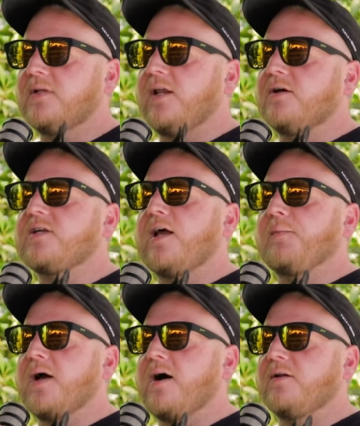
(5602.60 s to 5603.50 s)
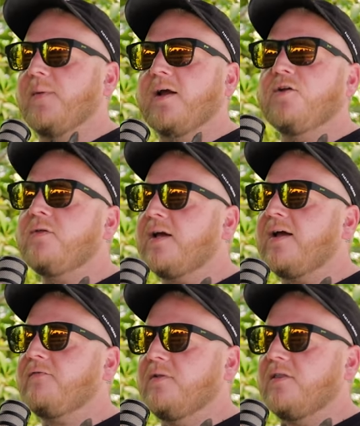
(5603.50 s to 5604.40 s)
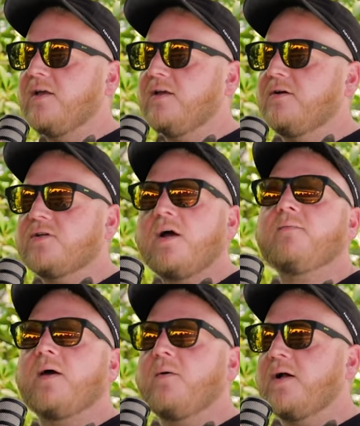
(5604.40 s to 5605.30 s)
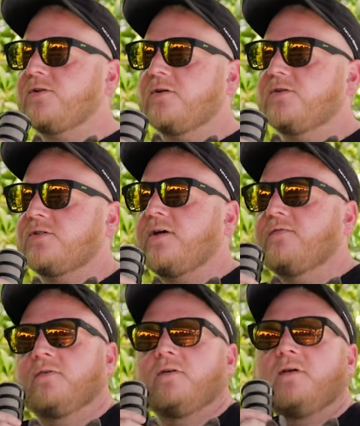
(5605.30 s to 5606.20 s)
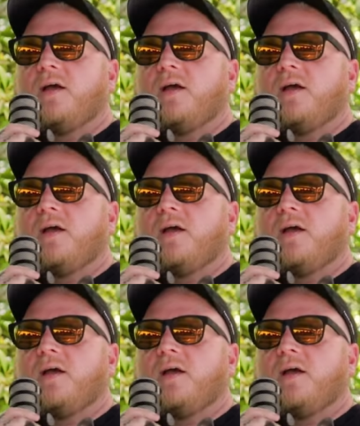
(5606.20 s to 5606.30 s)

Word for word: And he goes, "Hi, I'm Colin." I'm like, "Are you the guy from the thing?" He goes, oh, I, I watch all your stuff."